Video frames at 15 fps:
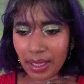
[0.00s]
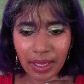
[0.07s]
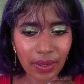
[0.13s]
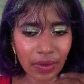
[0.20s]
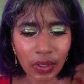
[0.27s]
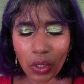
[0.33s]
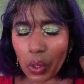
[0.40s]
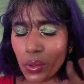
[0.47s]

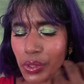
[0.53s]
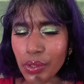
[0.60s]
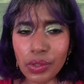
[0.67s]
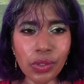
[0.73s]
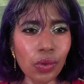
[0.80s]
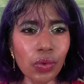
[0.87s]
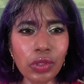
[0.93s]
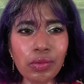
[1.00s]
it goes on
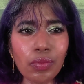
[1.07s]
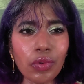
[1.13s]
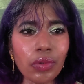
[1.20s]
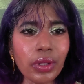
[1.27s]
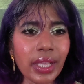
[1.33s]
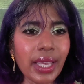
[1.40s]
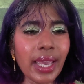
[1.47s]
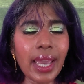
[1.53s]
so
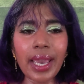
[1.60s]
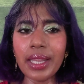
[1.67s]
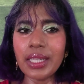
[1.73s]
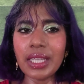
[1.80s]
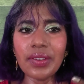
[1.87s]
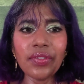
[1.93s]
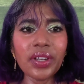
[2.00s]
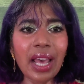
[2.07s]
smoothly,
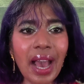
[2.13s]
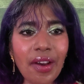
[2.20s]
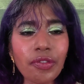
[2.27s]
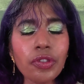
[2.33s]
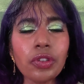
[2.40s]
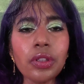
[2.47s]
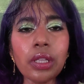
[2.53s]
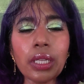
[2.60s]
and even
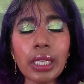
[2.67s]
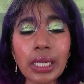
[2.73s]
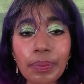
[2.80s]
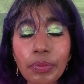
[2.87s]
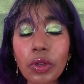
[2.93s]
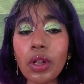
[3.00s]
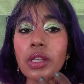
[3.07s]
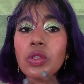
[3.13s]
after the lip
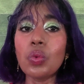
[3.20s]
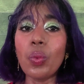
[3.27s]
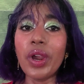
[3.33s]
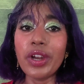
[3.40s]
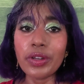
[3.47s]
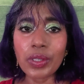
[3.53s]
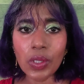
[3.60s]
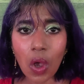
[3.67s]
gloss
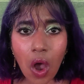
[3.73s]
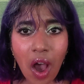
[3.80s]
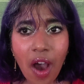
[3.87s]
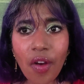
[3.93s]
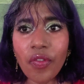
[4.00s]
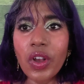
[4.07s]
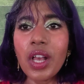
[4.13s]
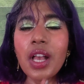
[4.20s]
wears
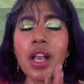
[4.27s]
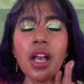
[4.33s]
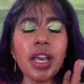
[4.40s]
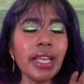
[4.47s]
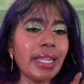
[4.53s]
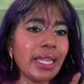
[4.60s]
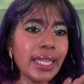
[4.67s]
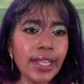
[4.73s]
off,
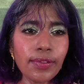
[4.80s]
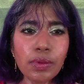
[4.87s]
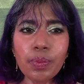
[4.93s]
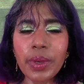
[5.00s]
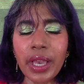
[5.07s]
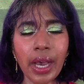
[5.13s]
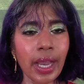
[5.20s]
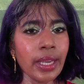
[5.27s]
it leaves
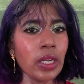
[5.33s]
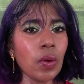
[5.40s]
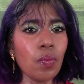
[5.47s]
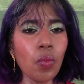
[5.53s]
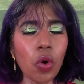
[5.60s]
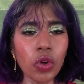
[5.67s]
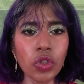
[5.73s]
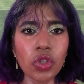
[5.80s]
behind a
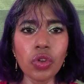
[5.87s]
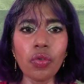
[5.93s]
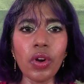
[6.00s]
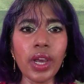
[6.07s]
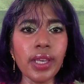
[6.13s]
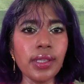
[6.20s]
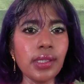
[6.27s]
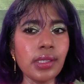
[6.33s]

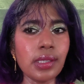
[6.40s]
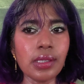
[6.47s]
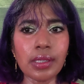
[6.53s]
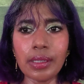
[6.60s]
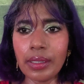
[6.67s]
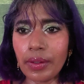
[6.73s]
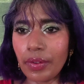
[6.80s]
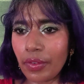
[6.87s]
moisturized
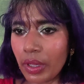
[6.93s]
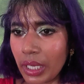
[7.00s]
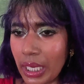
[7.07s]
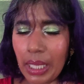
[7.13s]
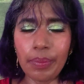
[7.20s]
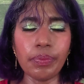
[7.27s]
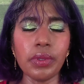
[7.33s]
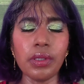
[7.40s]

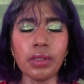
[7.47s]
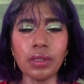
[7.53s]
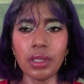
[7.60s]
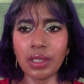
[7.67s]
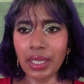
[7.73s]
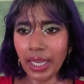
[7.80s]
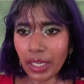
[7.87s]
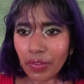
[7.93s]
lips.
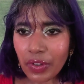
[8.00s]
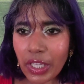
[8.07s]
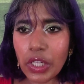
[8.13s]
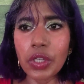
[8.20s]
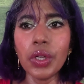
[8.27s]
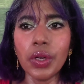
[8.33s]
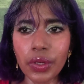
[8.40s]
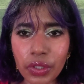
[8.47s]
It kind of like
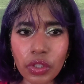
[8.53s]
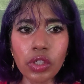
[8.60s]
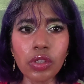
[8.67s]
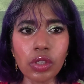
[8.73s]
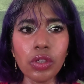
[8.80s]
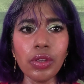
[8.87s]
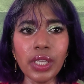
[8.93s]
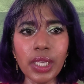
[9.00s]

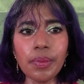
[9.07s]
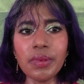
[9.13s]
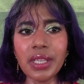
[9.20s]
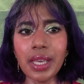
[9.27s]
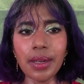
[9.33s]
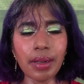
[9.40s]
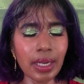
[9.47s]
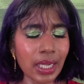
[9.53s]
nourishes your lips
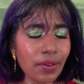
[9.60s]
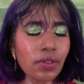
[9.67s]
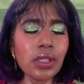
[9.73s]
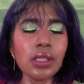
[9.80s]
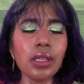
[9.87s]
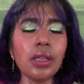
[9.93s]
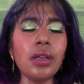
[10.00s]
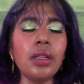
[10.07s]
and
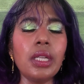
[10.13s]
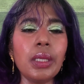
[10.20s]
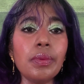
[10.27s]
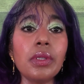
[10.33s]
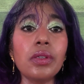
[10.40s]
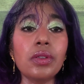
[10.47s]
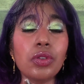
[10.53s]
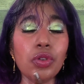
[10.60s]
leaves
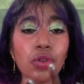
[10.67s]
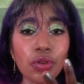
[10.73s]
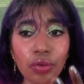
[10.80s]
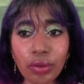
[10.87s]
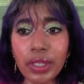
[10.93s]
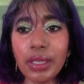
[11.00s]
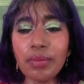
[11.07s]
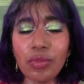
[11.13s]
lips
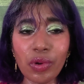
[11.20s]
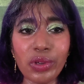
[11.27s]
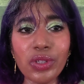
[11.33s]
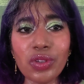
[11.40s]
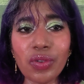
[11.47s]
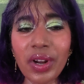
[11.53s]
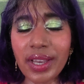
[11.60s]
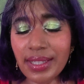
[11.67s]
truly
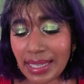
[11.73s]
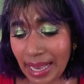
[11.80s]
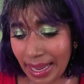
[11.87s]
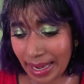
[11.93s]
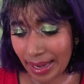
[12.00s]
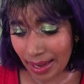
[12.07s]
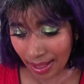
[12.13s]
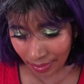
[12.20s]
moisturized. I
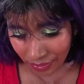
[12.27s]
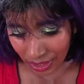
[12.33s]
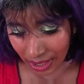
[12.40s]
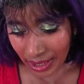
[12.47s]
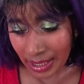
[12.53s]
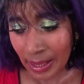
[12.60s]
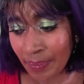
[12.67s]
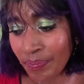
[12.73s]
love
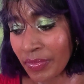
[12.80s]
it.